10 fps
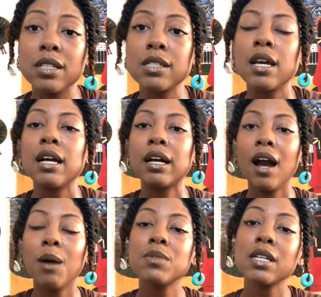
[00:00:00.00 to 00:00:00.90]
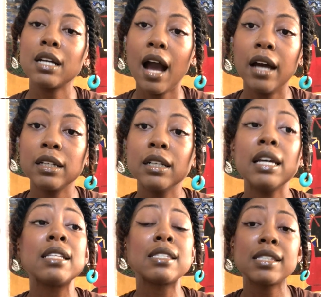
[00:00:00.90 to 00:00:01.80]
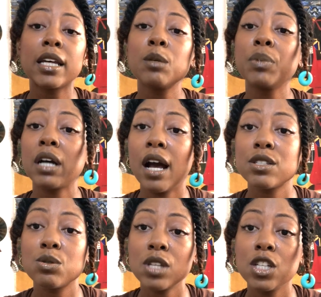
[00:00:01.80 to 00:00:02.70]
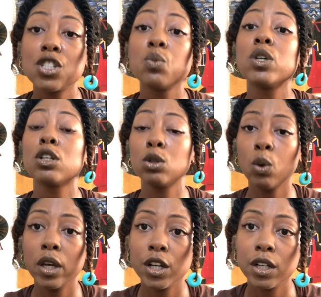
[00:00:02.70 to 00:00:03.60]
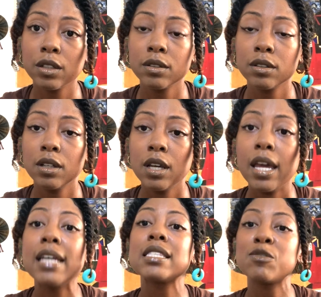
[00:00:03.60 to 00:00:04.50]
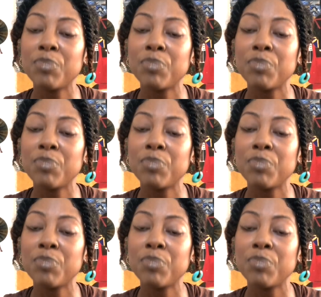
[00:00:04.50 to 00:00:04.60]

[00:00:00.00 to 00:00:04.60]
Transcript: Come to Ghana and set up a consultation with a lawyer and speak to